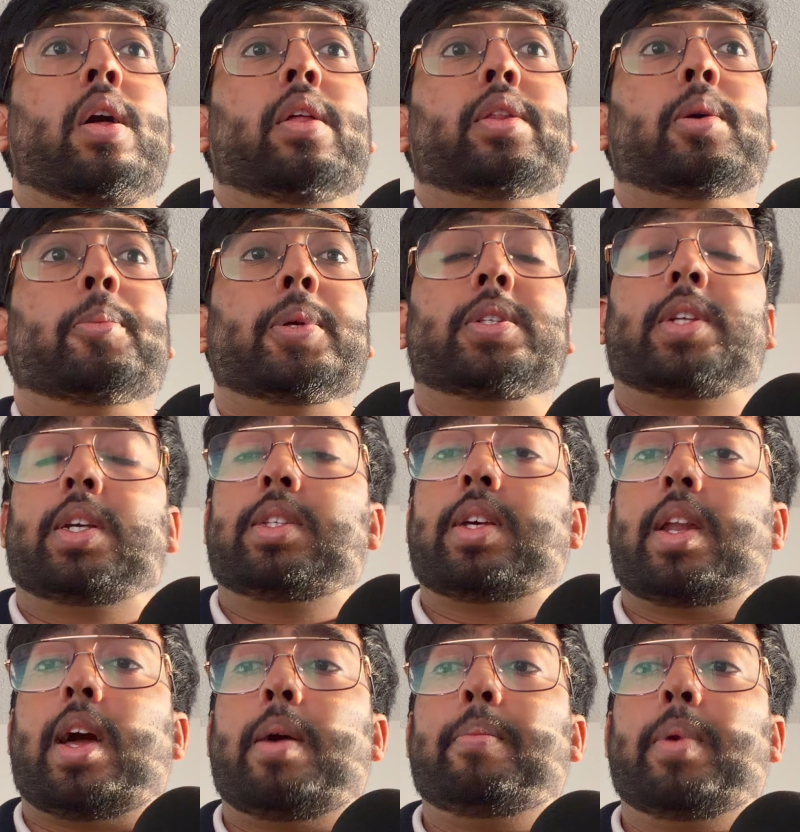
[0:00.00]
the mistakes that
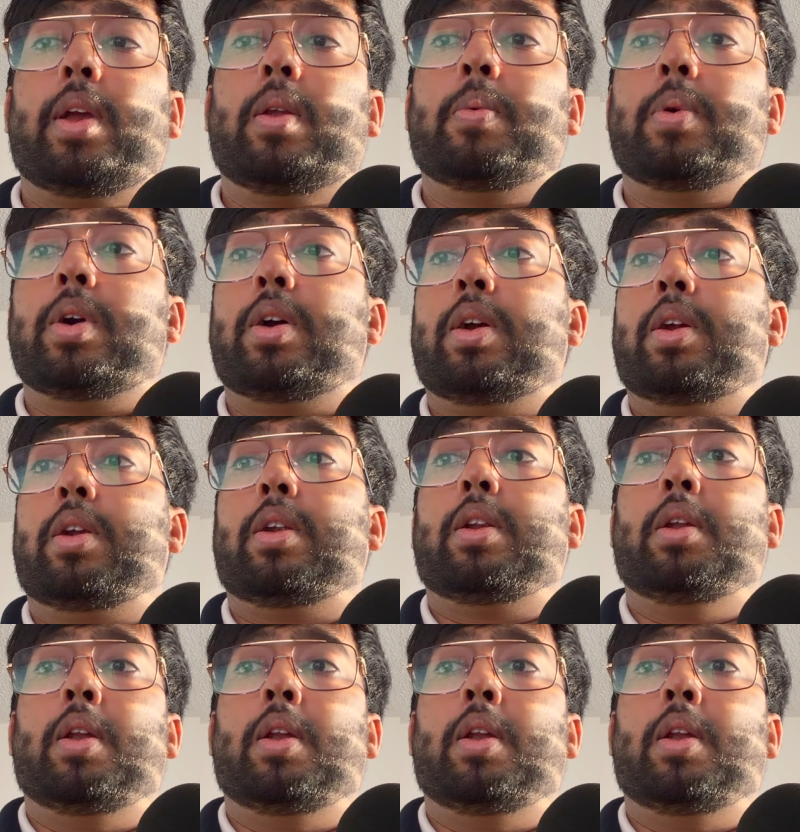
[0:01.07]
I made were